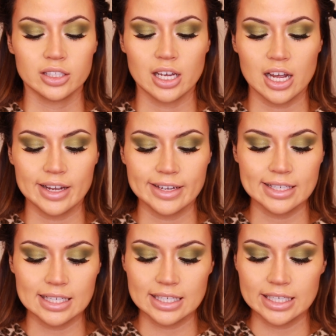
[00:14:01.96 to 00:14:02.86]
To
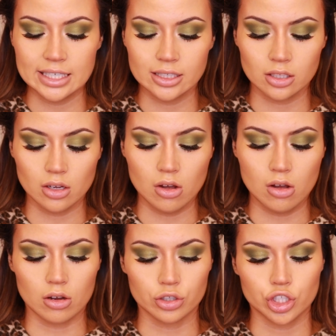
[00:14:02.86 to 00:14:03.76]
highlight,
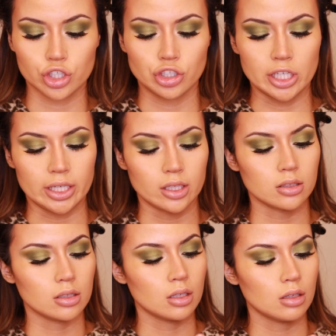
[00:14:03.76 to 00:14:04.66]
oh
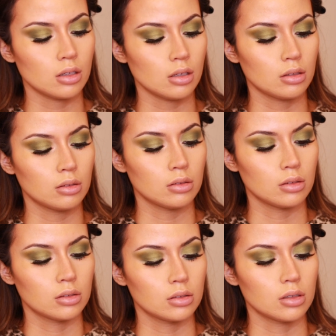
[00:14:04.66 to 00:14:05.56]
shit,
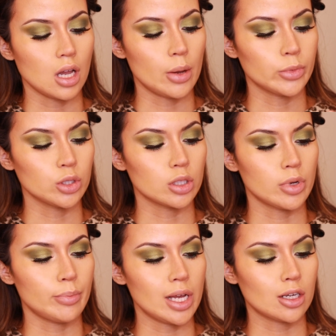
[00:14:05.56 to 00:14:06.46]
I'm using
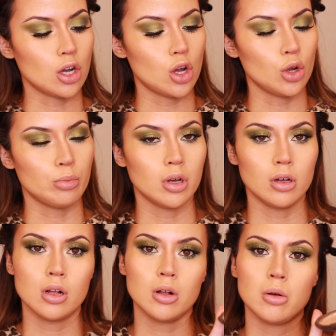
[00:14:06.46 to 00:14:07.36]
my Becca
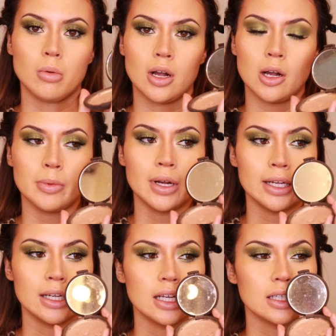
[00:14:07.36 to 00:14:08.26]
Opal,
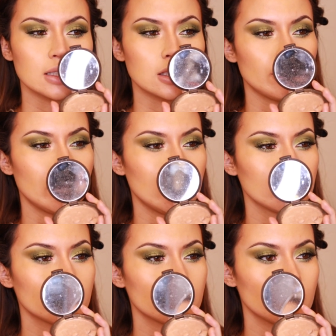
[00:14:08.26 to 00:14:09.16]
my
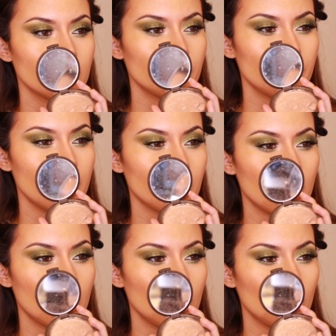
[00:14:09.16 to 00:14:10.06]
smashed
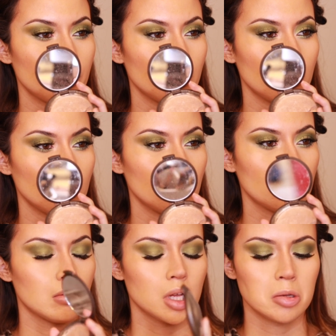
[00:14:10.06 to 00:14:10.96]
Becca Opal,
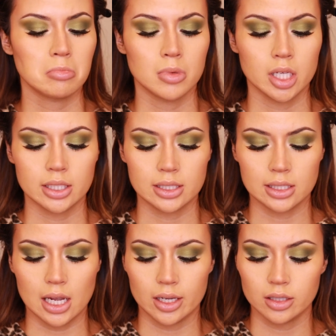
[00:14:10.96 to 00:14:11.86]

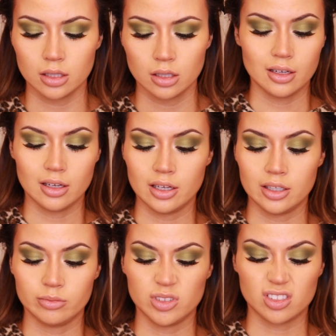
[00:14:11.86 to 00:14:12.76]
sad,
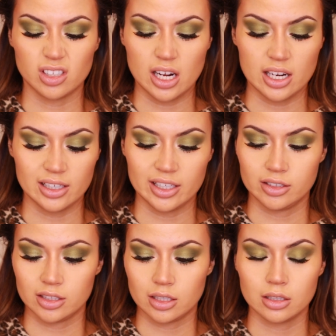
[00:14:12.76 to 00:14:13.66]
and I'm just going to
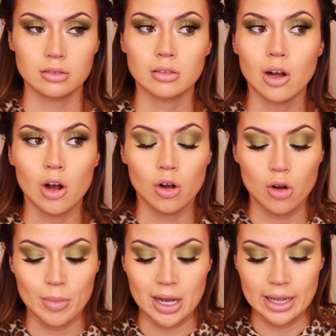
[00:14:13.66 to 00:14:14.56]
highlight
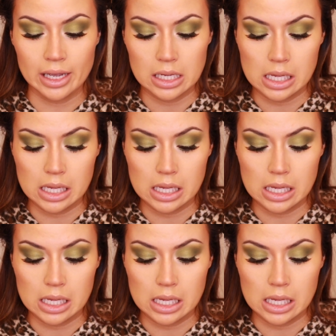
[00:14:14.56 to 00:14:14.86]
all my